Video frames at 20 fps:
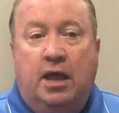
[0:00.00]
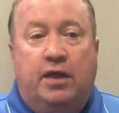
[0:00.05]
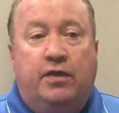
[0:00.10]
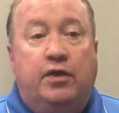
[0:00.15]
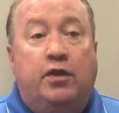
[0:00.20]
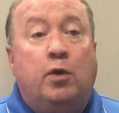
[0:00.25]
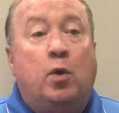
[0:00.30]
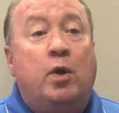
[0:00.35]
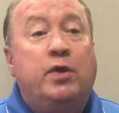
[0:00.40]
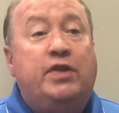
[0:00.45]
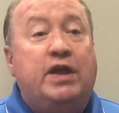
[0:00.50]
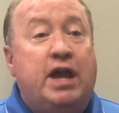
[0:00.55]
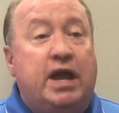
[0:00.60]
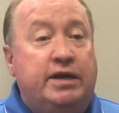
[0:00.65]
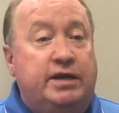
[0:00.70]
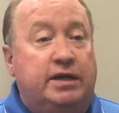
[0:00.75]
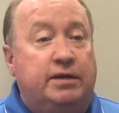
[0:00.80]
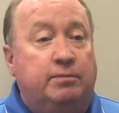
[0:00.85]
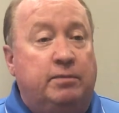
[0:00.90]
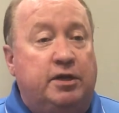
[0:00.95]
The one thing I
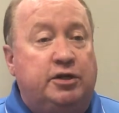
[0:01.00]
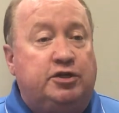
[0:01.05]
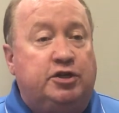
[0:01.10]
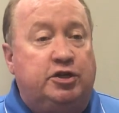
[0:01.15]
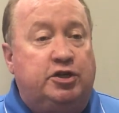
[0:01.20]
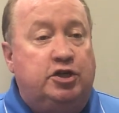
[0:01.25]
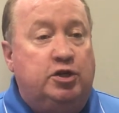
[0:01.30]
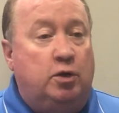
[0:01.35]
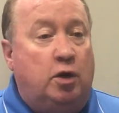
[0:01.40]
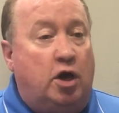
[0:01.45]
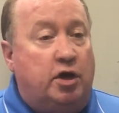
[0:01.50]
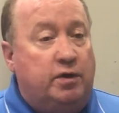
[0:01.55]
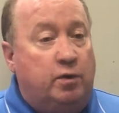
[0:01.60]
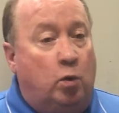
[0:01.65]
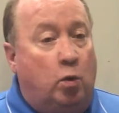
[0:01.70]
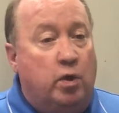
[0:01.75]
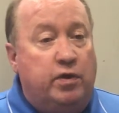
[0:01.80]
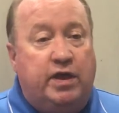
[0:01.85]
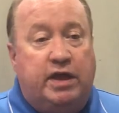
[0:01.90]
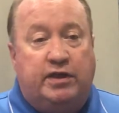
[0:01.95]
didn't mention too,
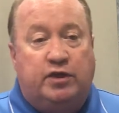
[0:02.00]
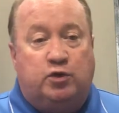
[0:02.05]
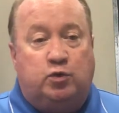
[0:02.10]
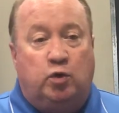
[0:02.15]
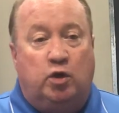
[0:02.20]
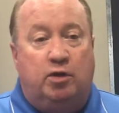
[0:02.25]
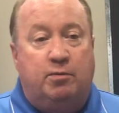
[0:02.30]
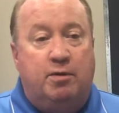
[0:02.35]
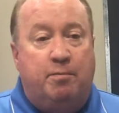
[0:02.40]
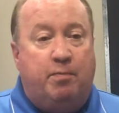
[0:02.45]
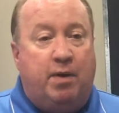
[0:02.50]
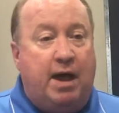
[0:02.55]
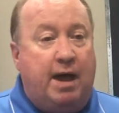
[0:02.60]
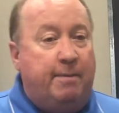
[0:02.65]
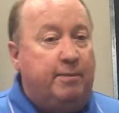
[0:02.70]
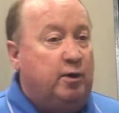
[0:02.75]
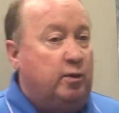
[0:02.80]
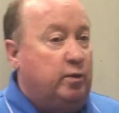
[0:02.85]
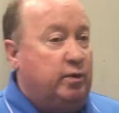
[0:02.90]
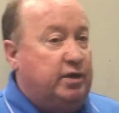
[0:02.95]
one thing that's really been
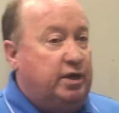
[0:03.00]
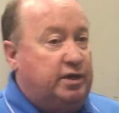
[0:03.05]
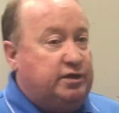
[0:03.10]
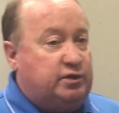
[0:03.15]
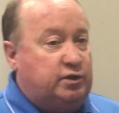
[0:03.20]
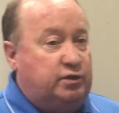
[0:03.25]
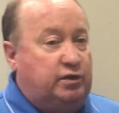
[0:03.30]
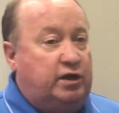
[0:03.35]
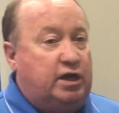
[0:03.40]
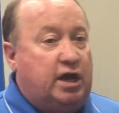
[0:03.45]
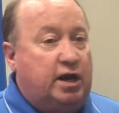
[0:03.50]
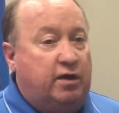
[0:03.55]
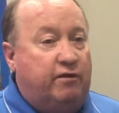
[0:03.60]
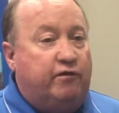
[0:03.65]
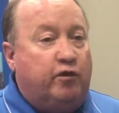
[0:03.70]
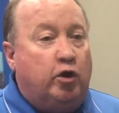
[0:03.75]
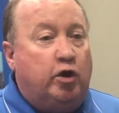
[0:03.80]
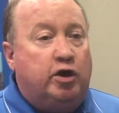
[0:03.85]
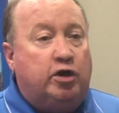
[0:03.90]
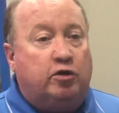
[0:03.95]
popular with us is you got a
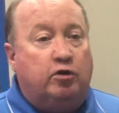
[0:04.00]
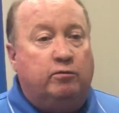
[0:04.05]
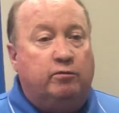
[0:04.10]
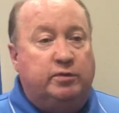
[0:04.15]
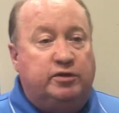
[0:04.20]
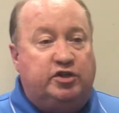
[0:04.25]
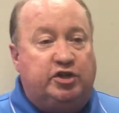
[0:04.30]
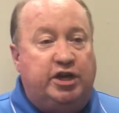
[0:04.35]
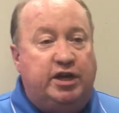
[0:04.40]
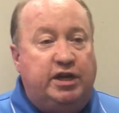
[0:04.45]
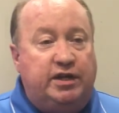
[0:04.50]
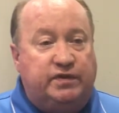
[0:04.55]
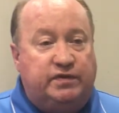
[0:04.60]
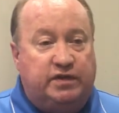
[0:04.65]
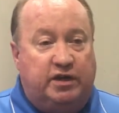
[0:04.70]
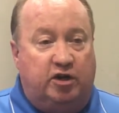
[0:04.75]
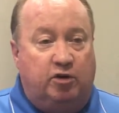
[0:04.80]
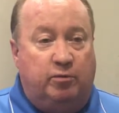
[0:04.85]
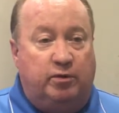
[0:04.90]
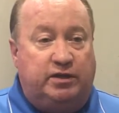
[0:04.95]
vertical machining
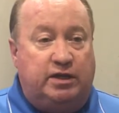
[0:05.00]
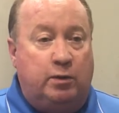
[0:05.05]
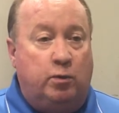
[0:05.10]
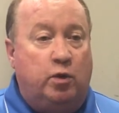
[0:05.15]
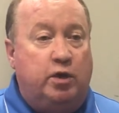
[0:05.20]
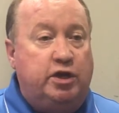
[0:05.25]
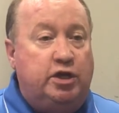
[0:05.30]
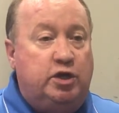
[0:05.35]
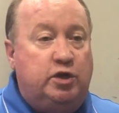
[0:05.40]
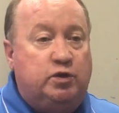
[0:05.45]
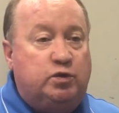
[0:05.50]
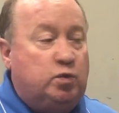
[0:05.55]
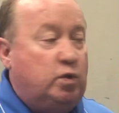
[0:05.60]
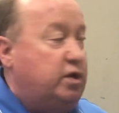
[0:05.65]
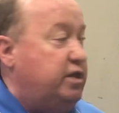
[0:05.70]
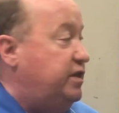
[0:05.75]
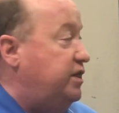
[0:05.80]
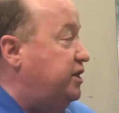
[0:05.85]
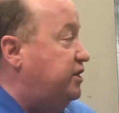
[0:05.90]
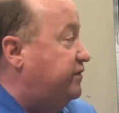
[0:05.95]
center, but they want to use
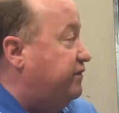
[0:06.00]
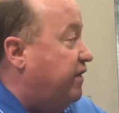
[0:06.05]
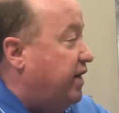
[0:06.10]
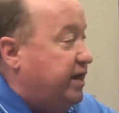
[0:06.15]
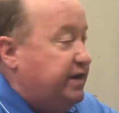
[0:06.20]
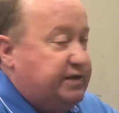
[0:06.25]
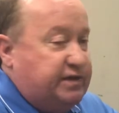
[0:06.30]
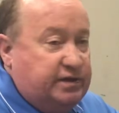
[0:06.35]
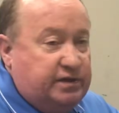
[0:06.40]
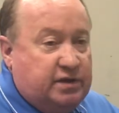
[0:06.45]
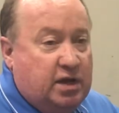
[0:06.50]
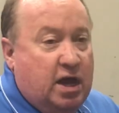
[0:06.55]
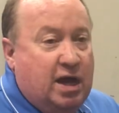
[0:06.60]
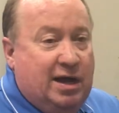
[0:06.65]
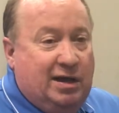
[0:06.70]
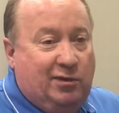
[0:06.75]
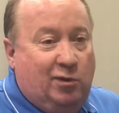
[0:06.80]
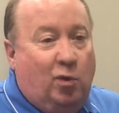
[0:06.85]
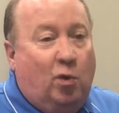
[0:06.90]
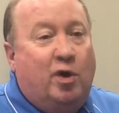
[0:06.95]
one of these vices.
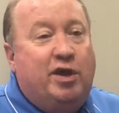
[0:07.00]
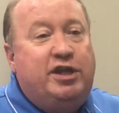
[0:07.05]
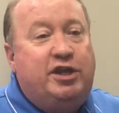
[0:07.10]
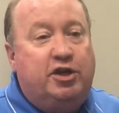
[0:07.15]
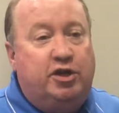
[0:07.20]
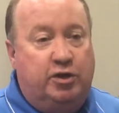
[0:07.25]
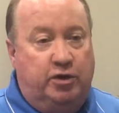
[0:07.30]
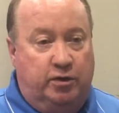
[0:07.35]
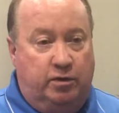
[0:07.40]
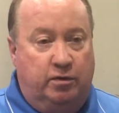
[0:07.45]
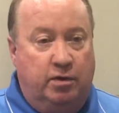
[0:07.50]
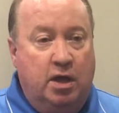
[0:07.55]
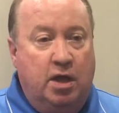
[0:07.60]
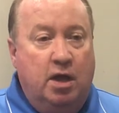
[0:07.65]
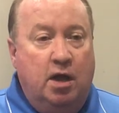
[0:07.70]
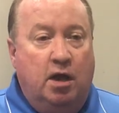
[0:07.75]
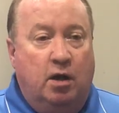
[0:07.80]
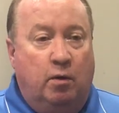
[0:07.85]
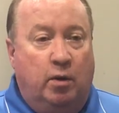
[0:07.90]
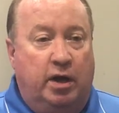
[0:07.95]
Well, what do?
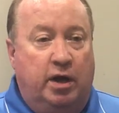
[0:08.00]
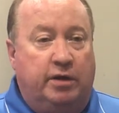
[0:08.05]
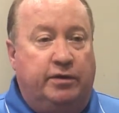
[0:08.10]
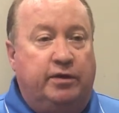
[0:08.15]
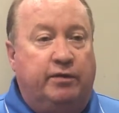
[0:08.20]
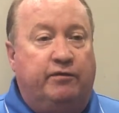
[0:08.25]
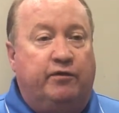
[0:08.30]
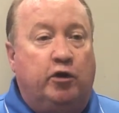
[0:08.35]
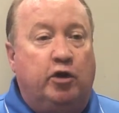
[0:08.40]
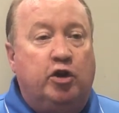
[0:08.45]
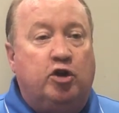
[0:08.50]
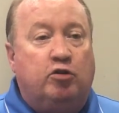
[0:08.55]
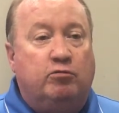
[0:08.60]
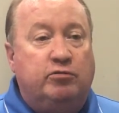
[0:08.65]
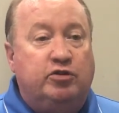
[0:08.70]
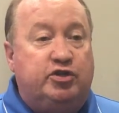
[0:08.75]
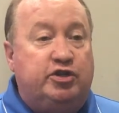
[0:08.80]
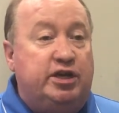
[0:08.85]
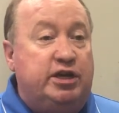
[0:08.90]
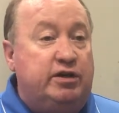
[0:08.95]
Well, the vertical
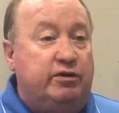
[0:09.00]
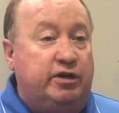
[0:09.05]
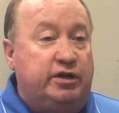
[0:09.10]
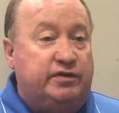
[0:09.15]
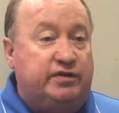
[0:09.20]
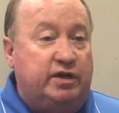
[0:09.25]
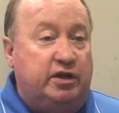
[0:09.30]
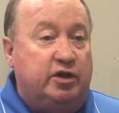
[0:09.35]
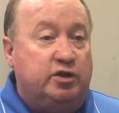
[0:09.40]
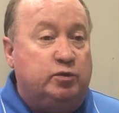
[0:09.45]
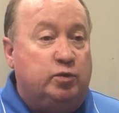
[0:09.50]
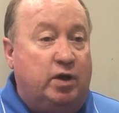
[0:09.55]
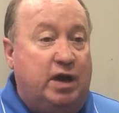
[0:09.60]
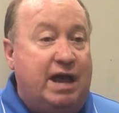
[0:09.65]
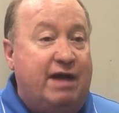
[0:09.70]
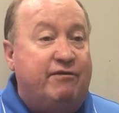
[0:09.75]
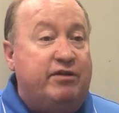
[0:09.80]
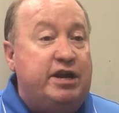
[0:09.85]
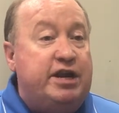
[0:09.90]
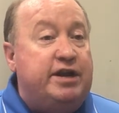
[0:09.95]
machining centers will
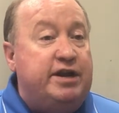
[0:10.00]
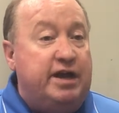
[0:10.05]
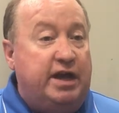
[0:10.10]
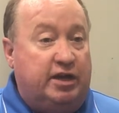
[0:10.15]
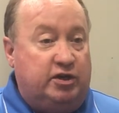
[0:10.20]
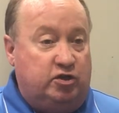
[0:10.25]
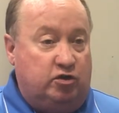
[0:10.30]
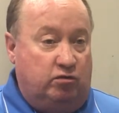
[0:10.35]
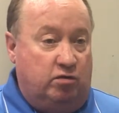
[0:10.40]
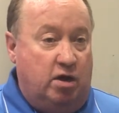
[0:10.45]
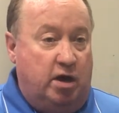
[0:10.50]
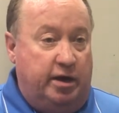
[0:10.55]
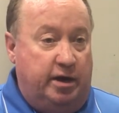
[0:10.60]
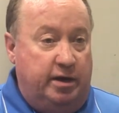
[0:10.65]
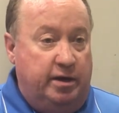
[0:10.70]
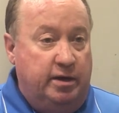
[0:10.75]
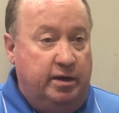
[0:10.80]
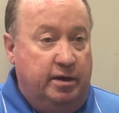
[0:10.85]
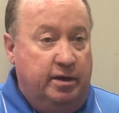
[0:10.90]
have an indexer on it.